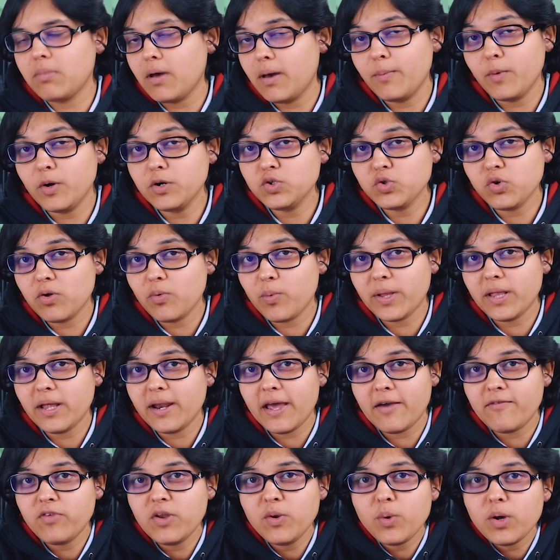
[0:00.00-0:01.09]
I'm not sure whether
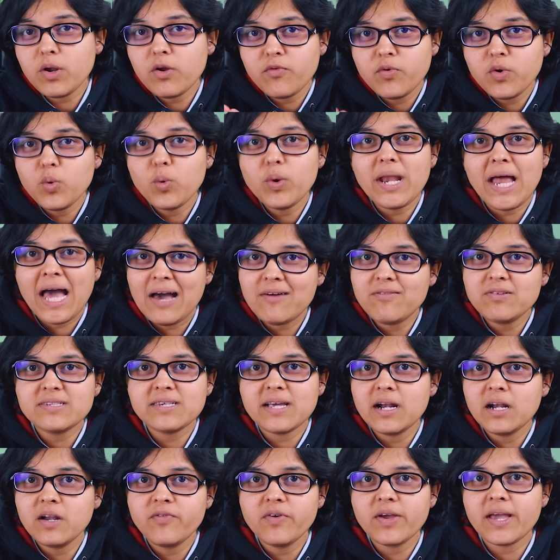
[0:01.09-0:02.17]
every one of you will have a
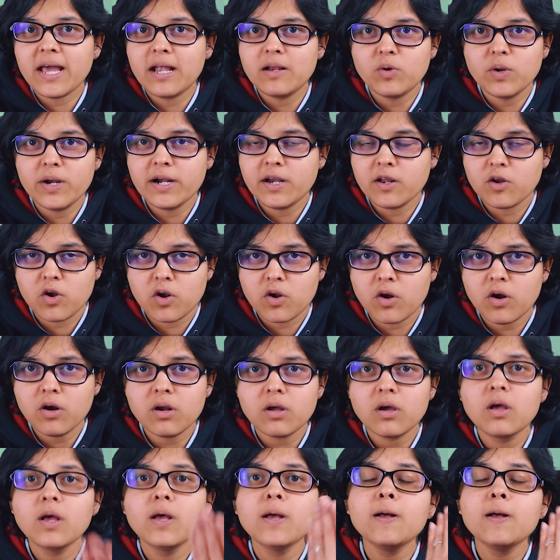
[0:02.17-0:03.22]
scientific calculator or not.